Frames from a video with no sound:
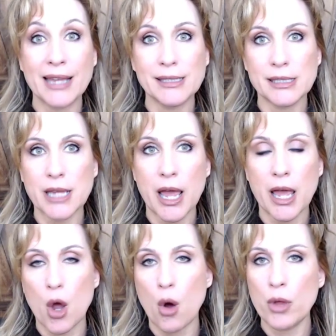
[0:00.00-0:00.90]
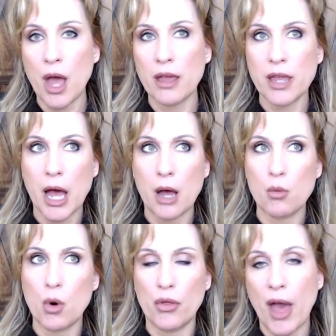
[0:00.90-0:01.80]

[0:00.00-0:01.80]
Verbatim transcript: and say, oh, yeah, yeah, well,